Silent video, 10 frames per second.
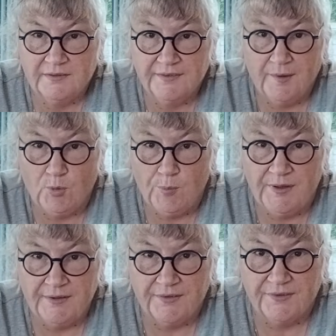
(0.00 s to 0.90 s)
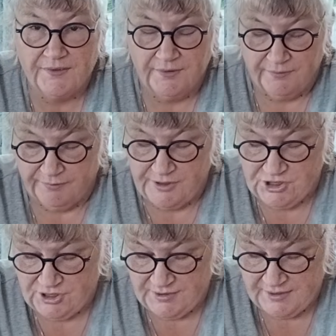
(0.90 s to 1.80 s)
Double mix
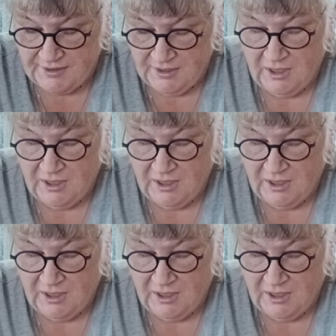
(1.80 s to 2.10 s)
freesias.